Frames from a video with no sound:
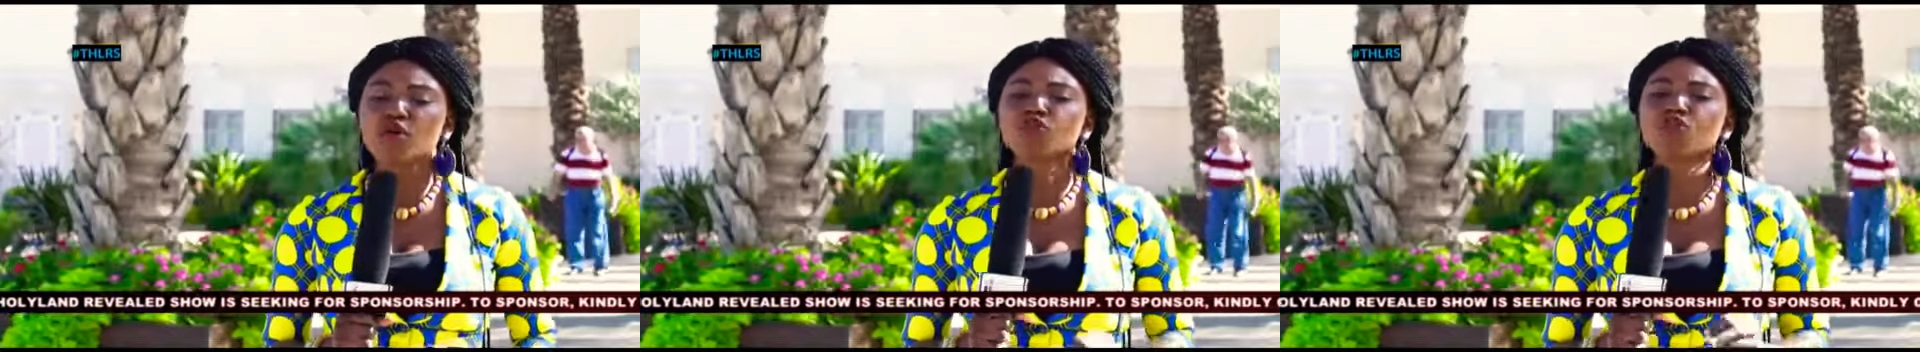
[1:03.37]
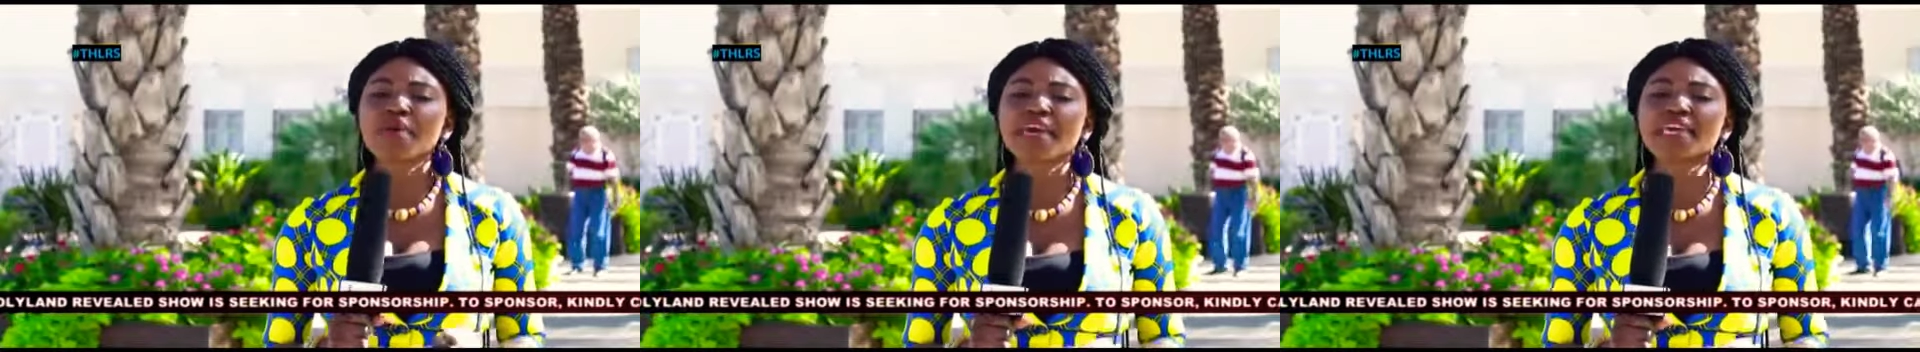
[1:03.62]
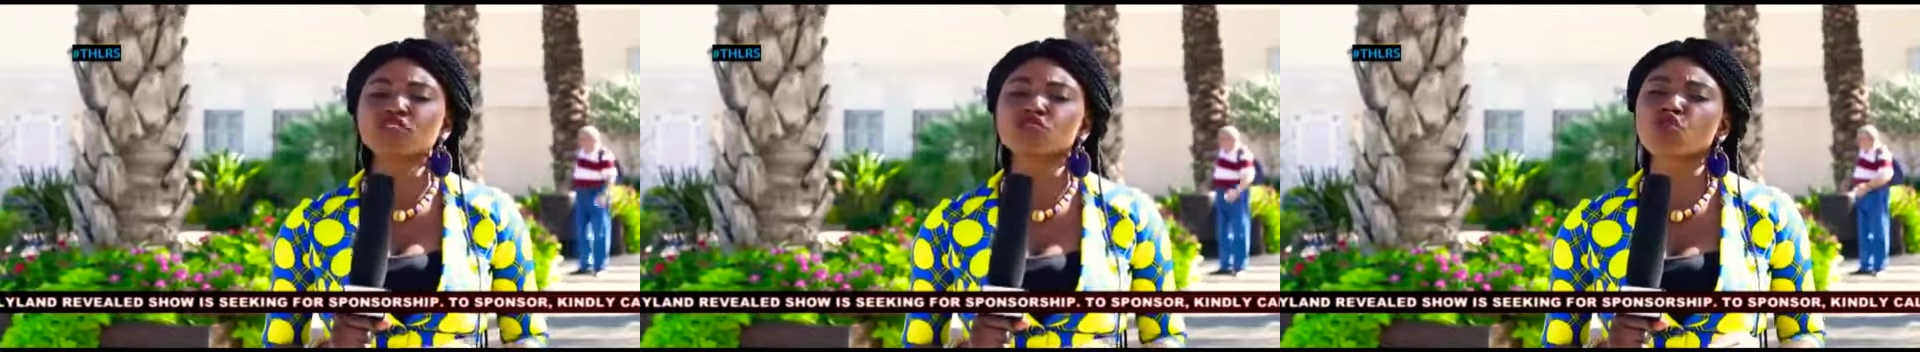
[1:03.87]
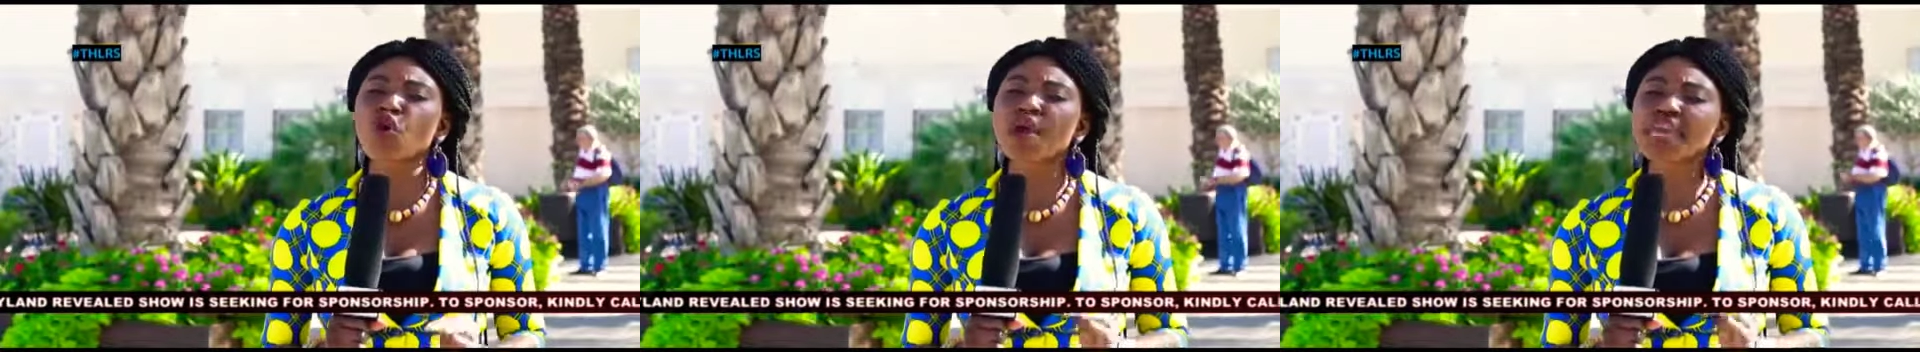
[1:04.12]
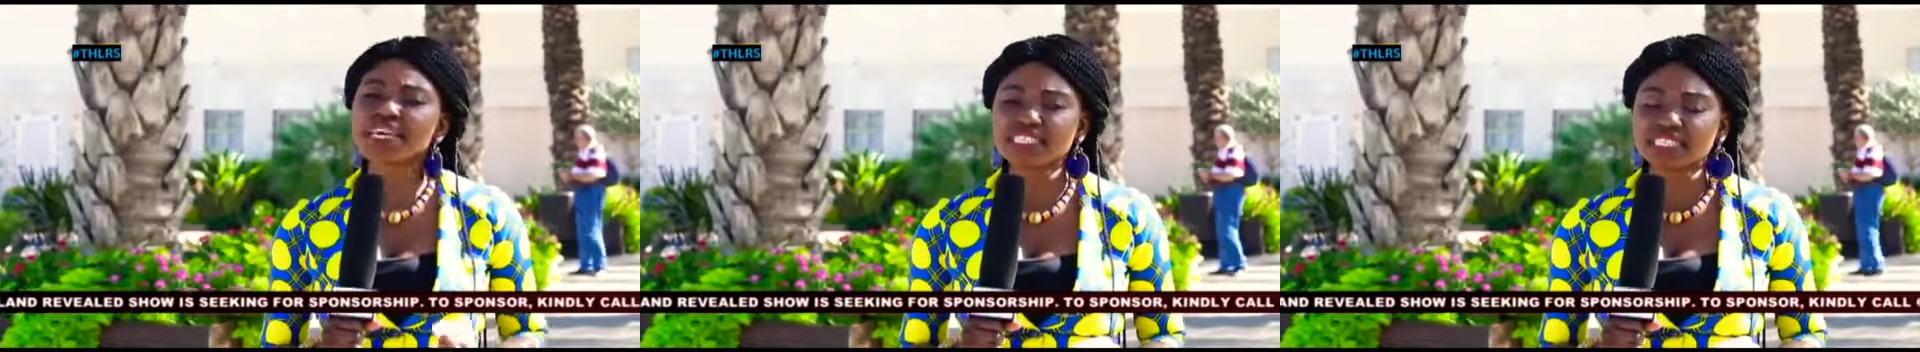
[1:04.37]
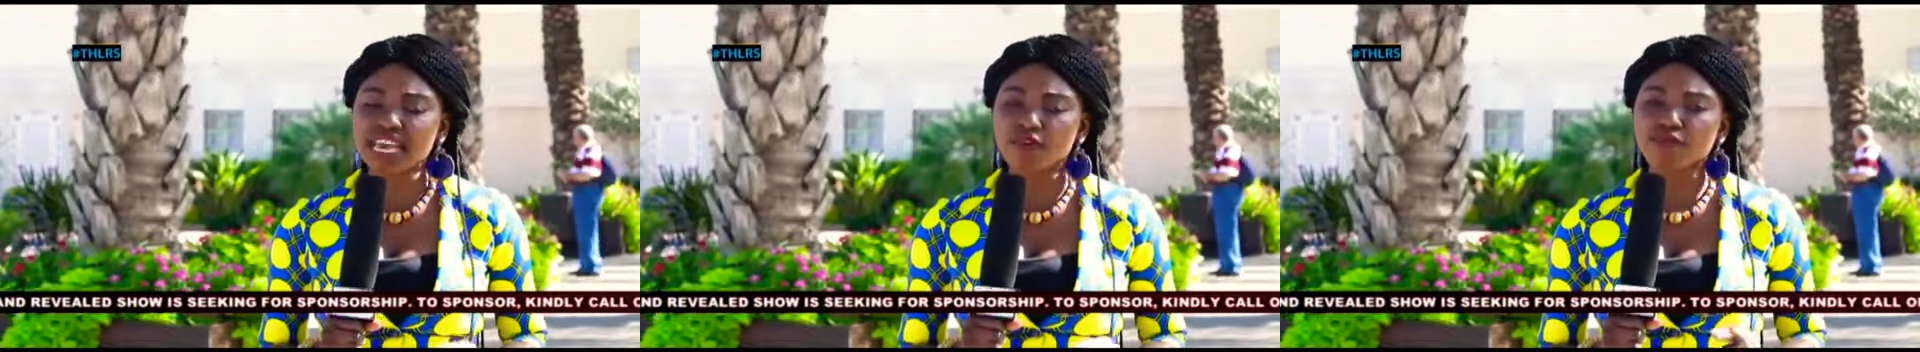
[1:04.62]
to make it so
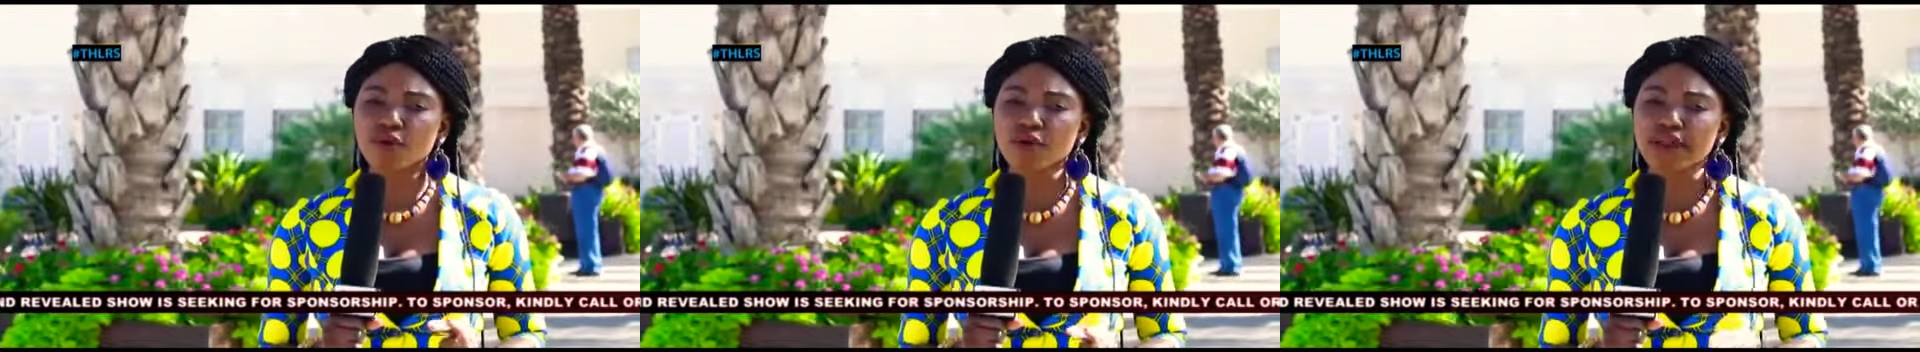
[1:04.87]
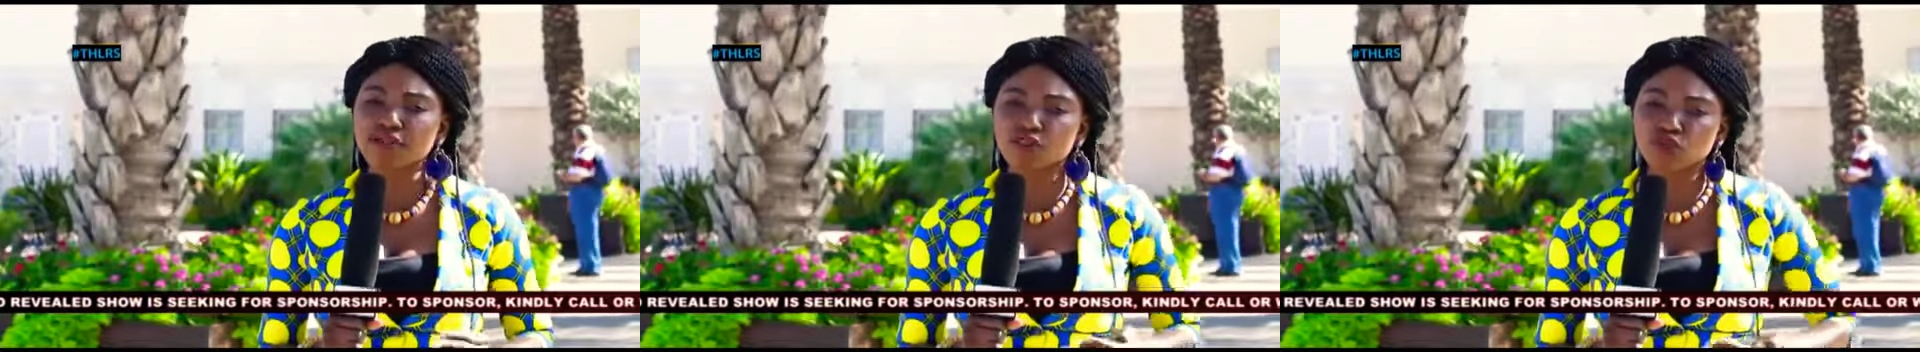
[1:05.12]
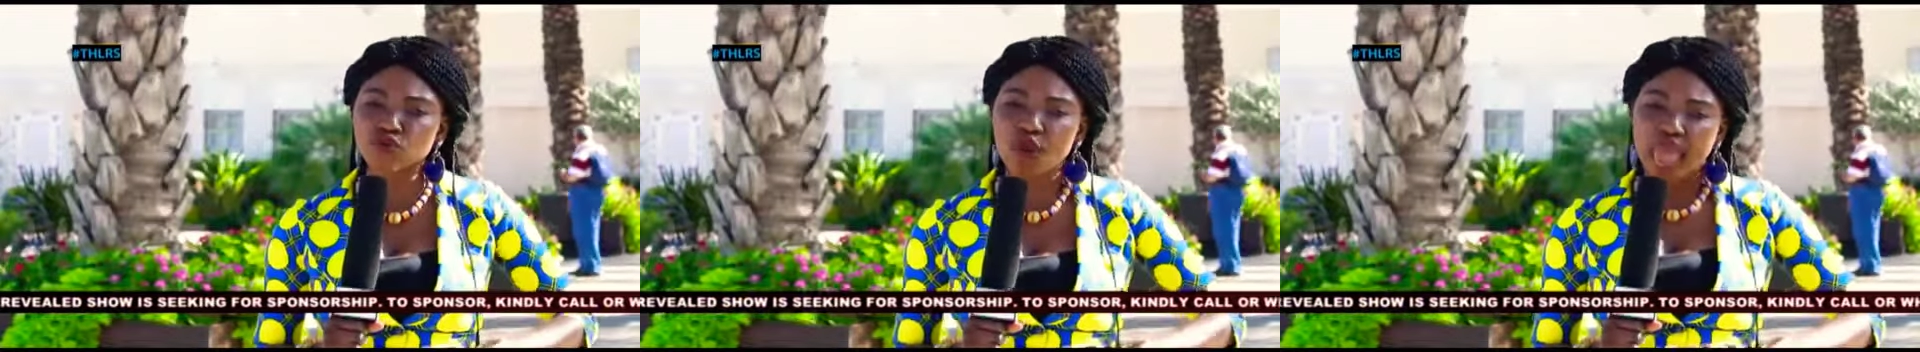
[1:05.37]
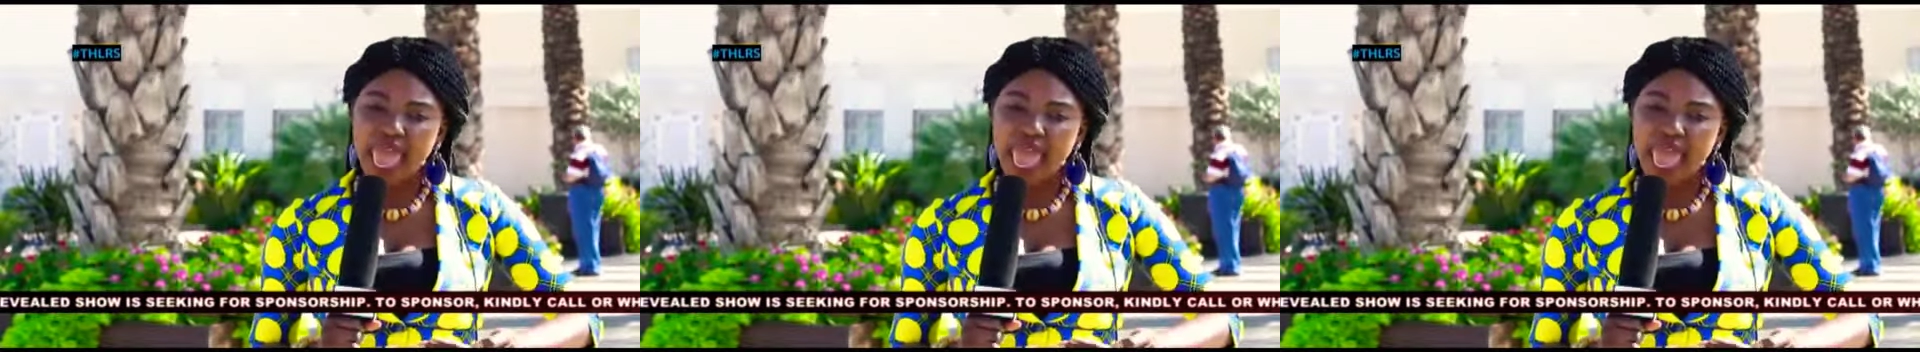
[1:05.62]
easier for us to